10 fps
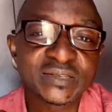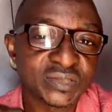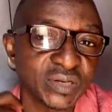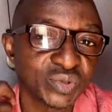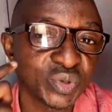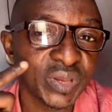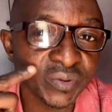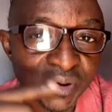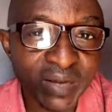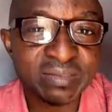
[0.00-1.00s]
is trying to
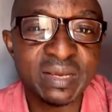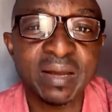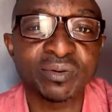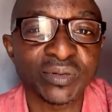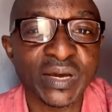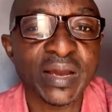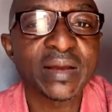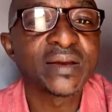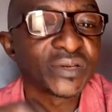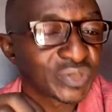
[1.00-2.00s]
erect another
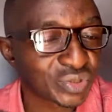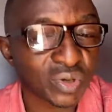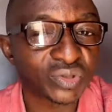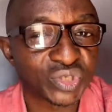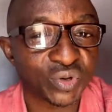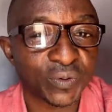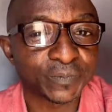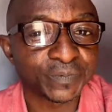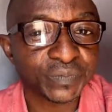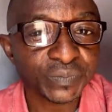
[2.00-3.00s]
structure
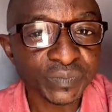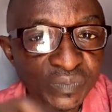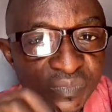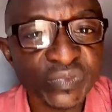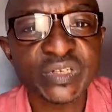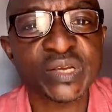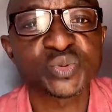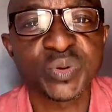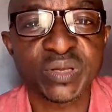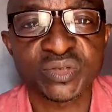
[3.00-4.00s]

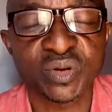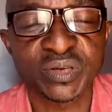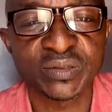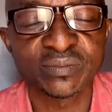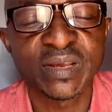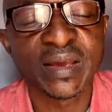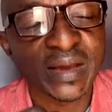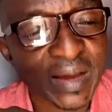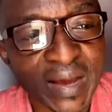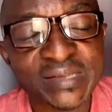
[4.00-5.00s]
as we are talking,
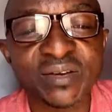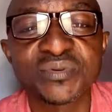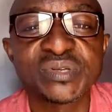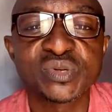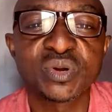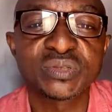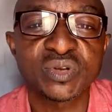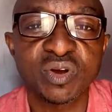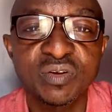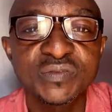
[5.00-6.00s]
as a result
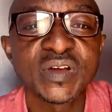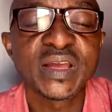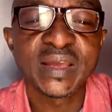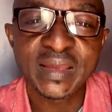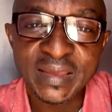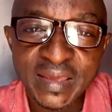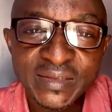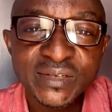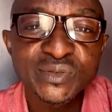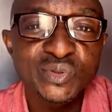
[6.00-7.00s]
of
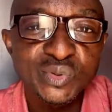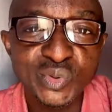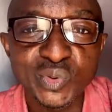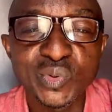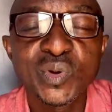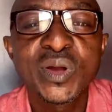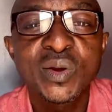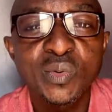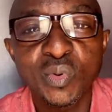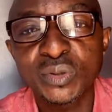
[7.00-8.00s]
getting to know
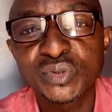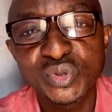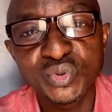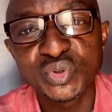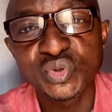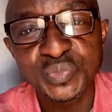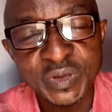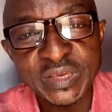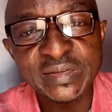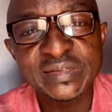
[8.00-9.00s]
what
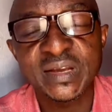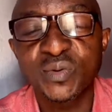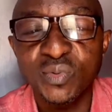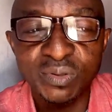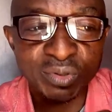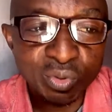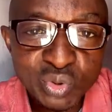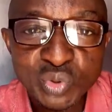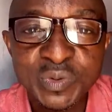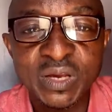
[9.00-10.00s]
YouTube is and what
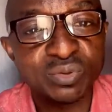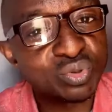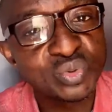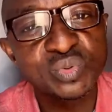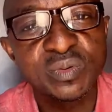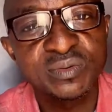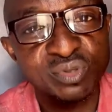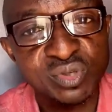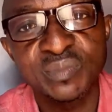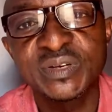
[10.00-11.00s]
YouTube can do to
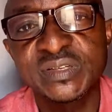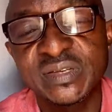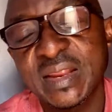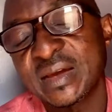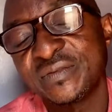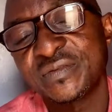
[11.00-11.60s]
somebody's life.